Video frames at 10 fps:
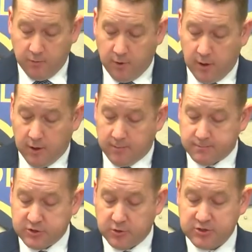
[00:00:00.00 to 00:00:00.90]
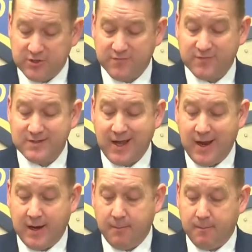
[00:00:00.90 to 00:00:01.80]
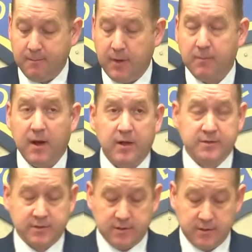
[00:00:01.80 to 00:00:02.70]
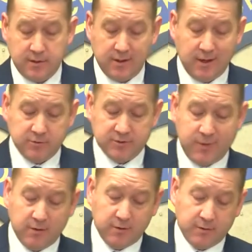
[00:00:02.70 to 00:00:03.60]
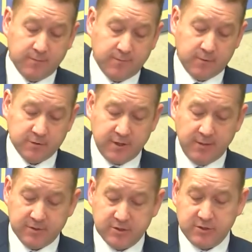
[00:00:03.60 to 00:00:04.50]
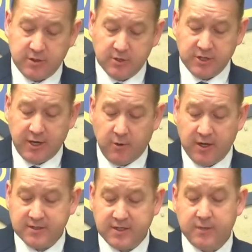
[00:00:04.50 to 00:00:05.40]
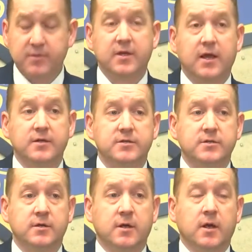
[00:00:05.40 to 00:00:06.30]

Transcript: um, Joseph Deng Mamot, and I will spell the first name as J O S E P H